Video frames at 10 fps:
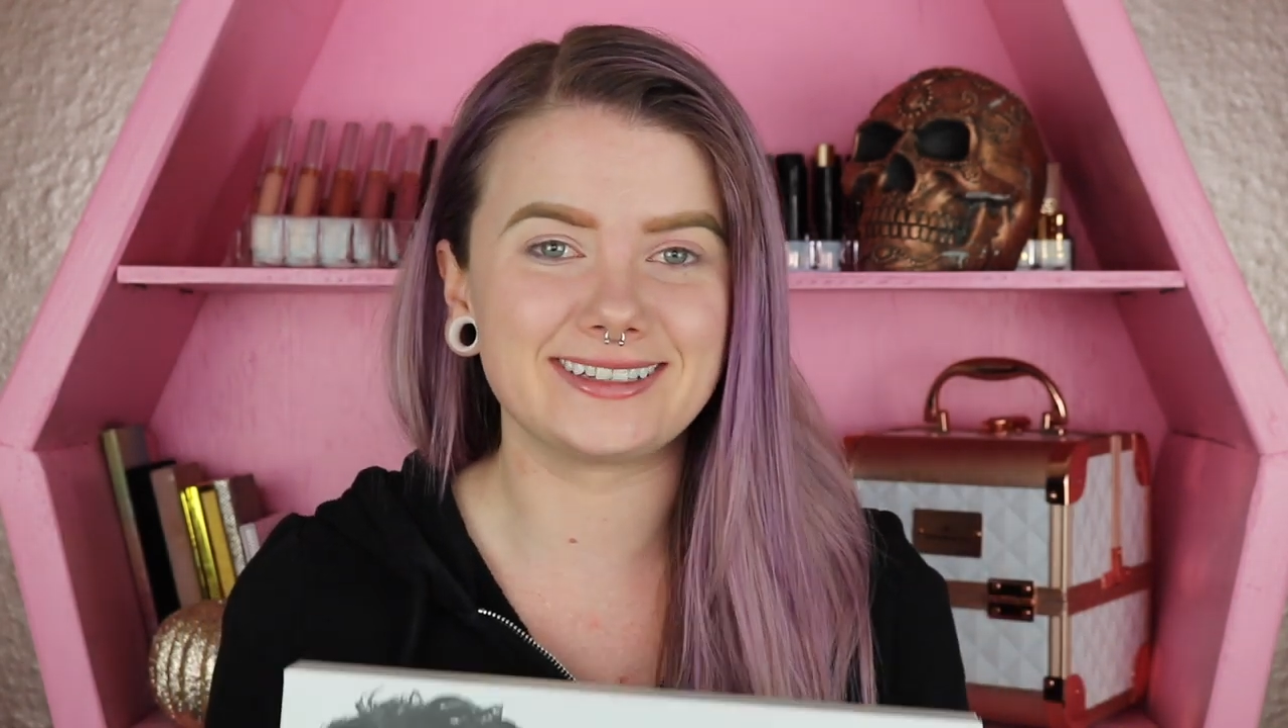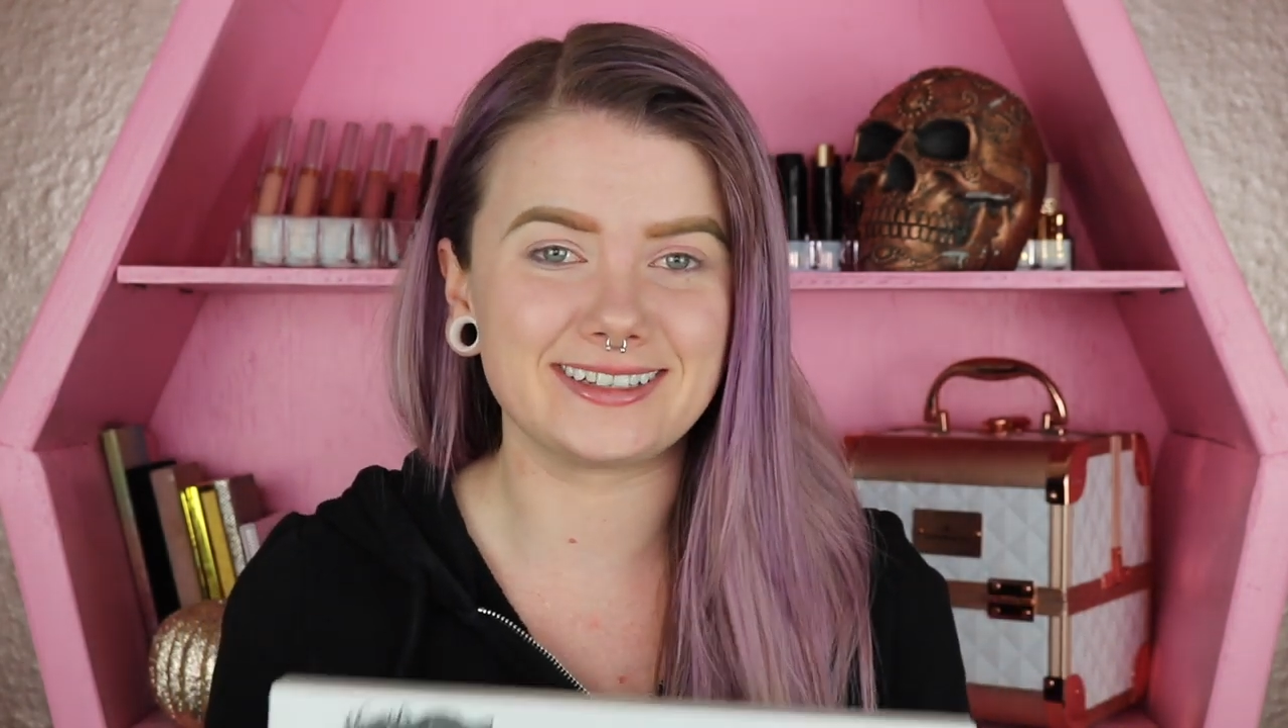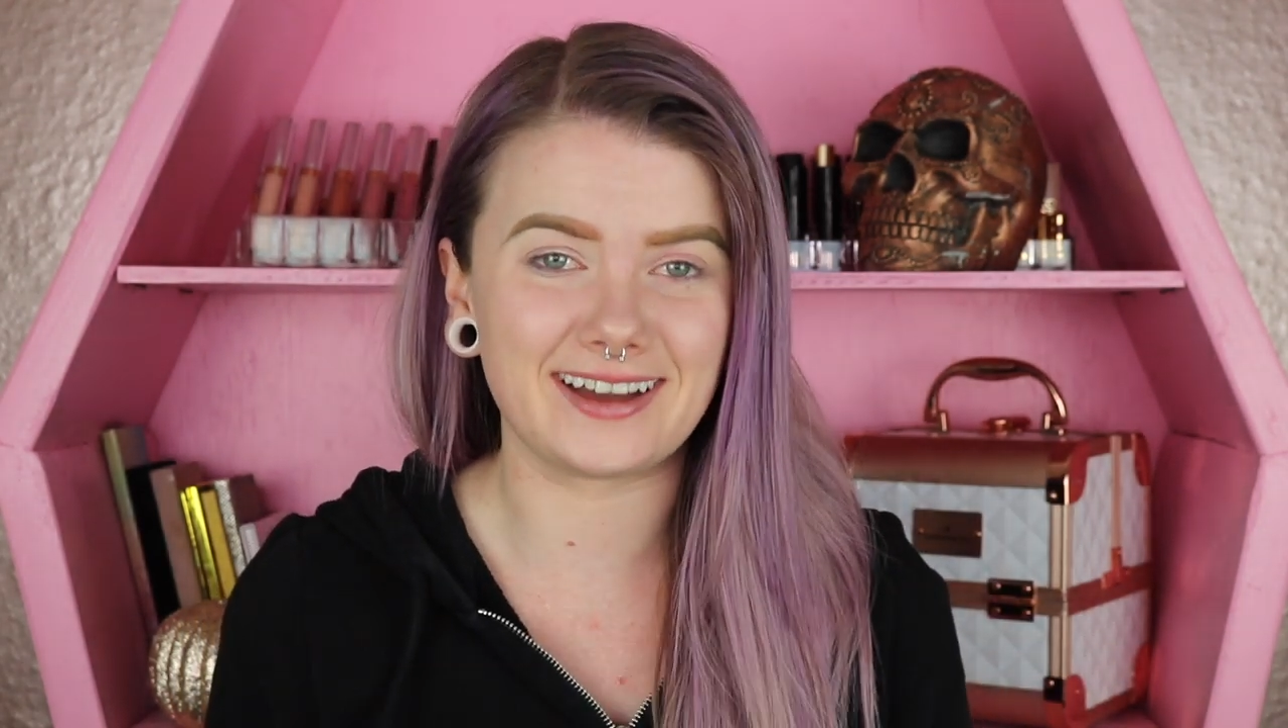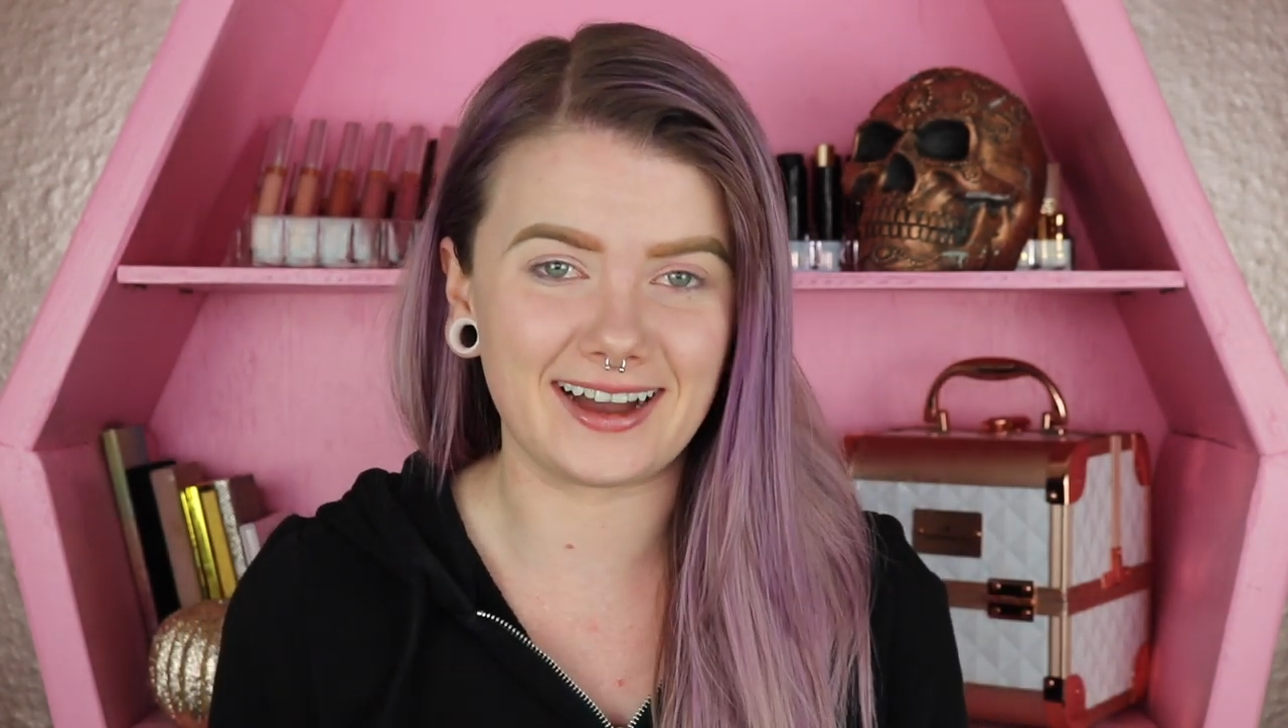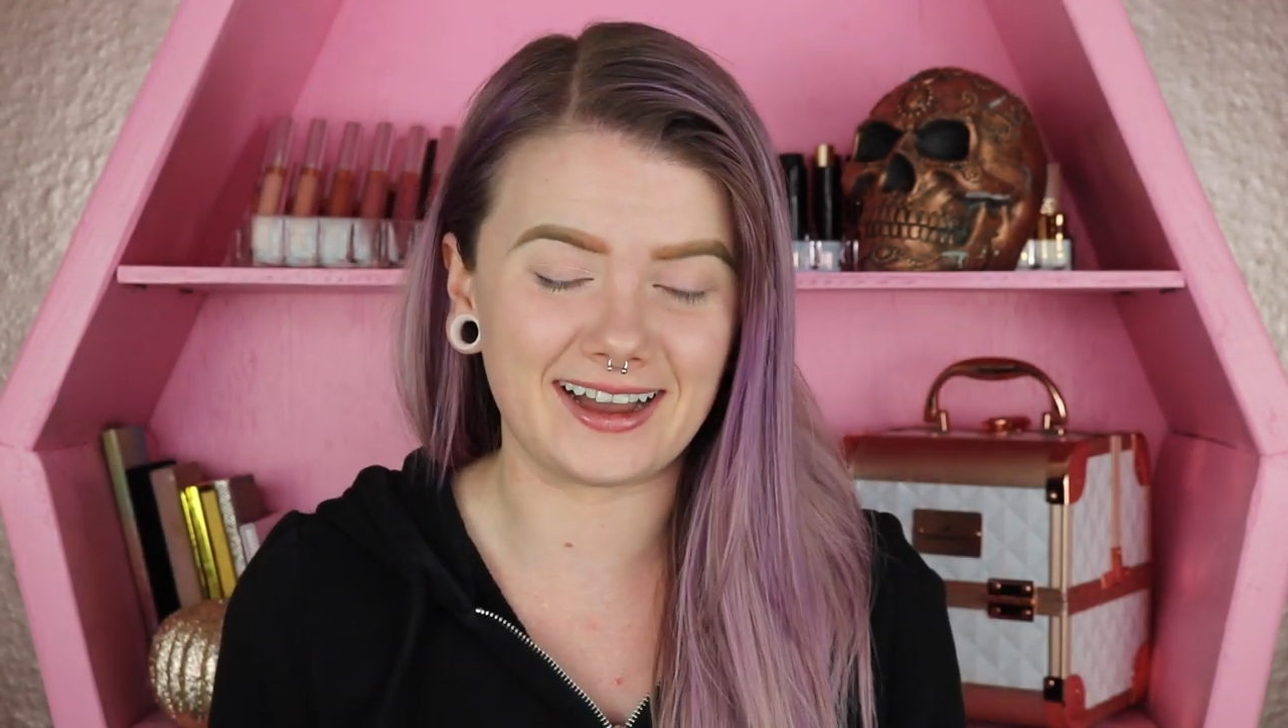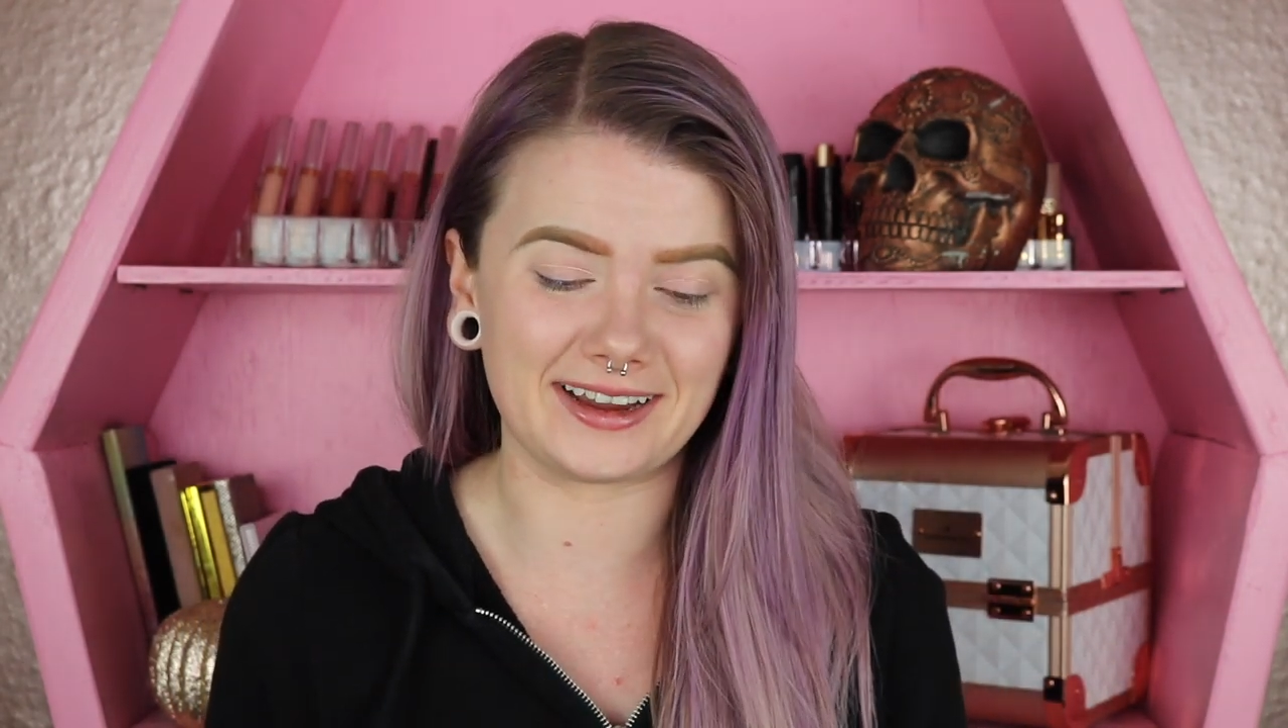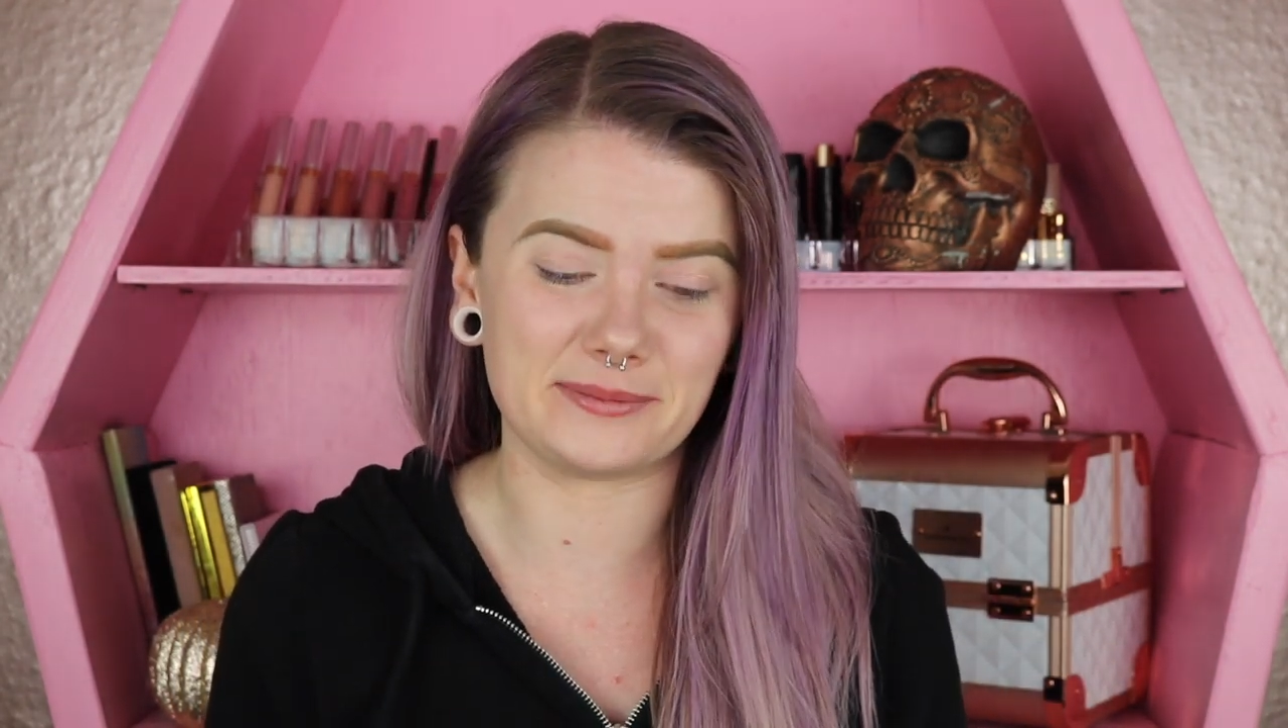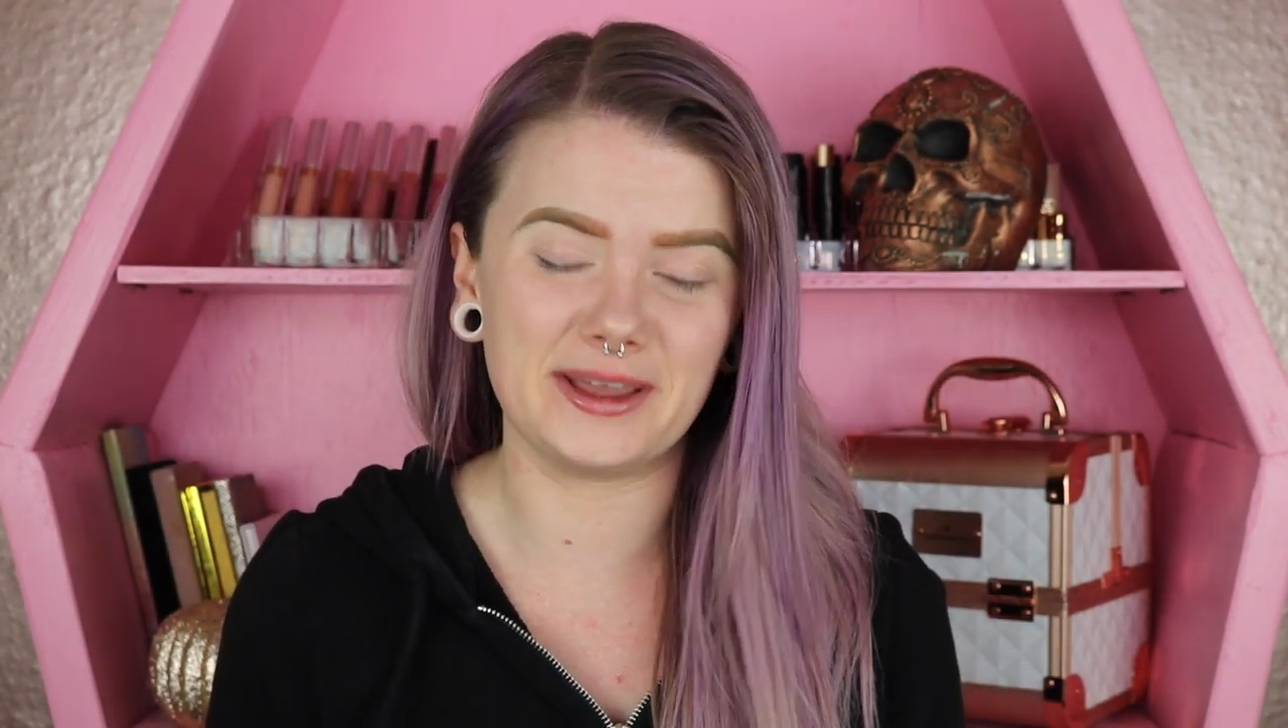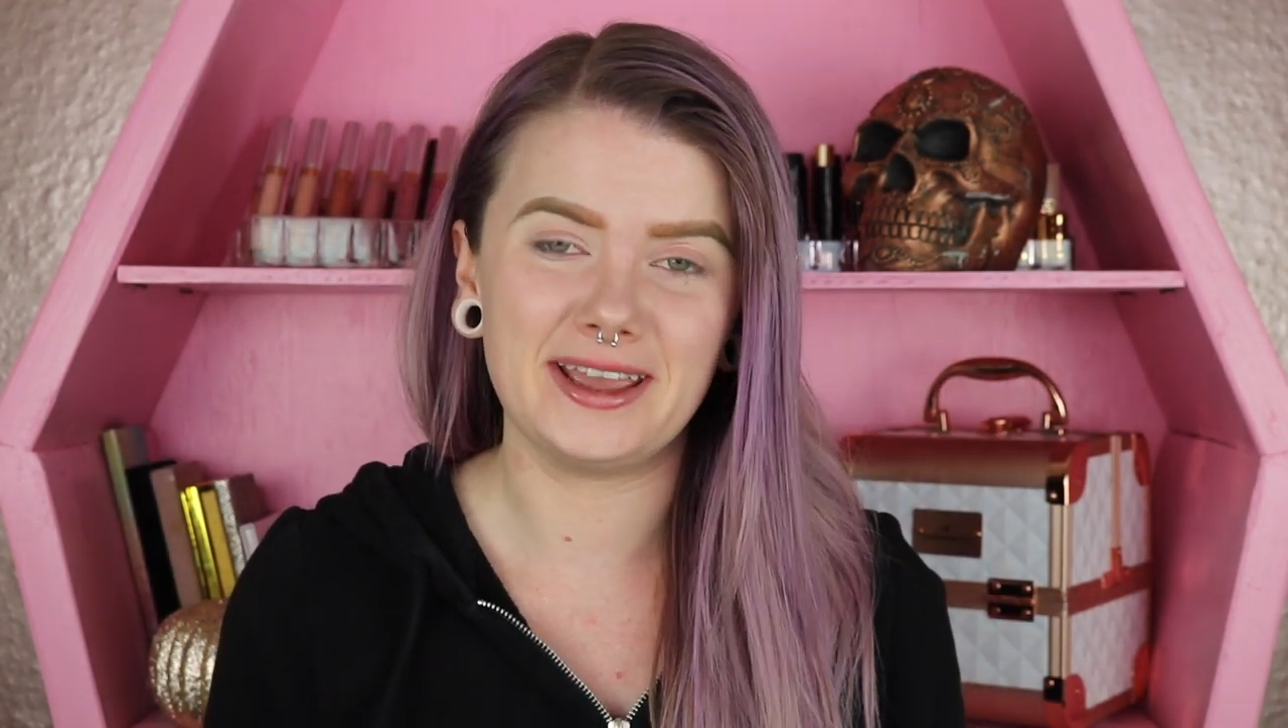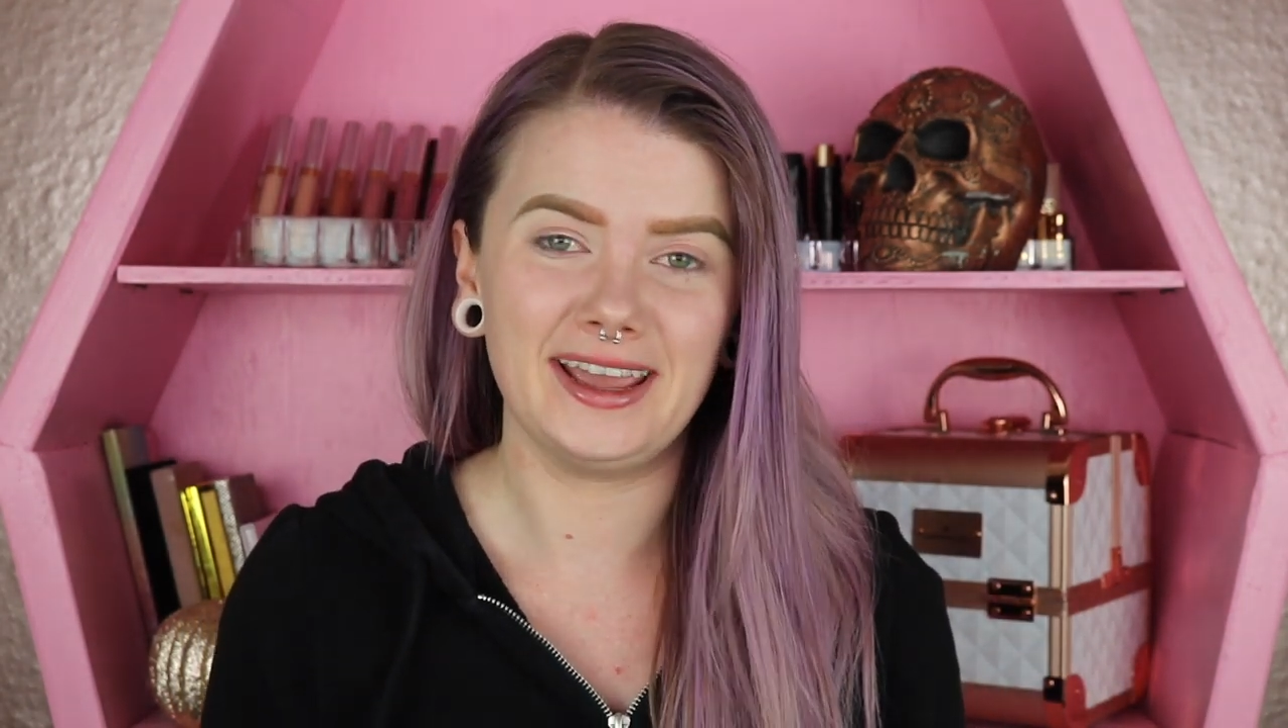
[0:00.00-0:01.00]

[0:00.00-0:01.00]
time.